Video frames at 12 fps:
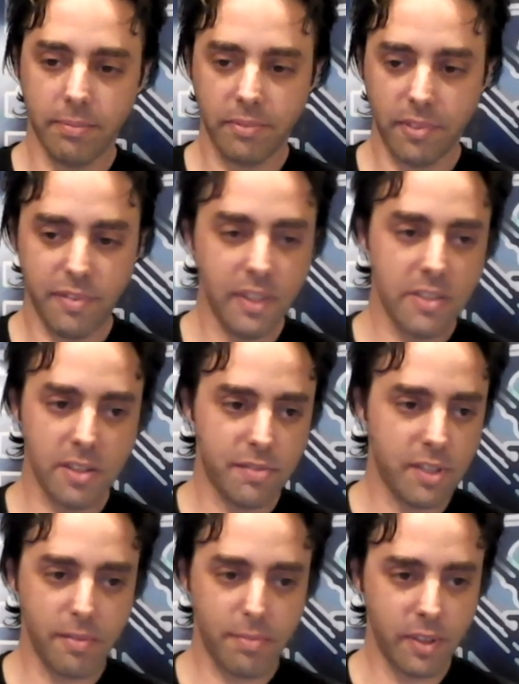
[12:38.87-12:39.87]
fix if
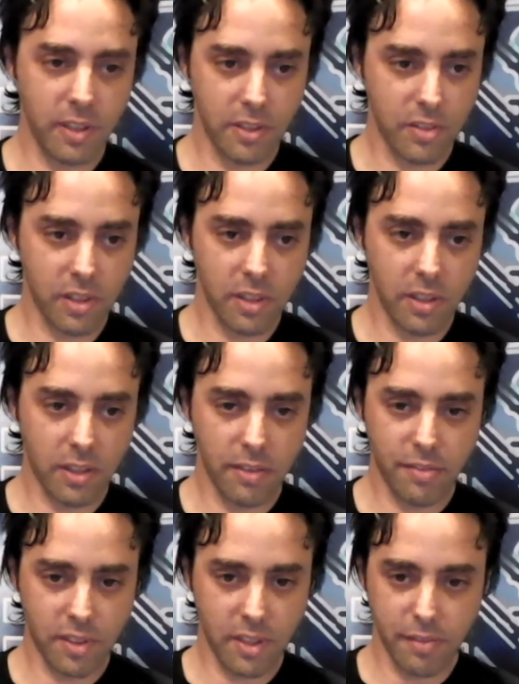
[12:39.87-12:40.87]

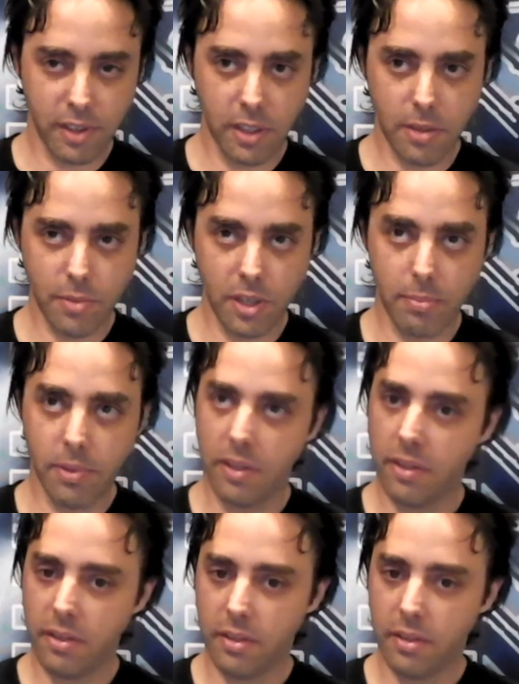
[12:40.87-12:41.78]
something comes up,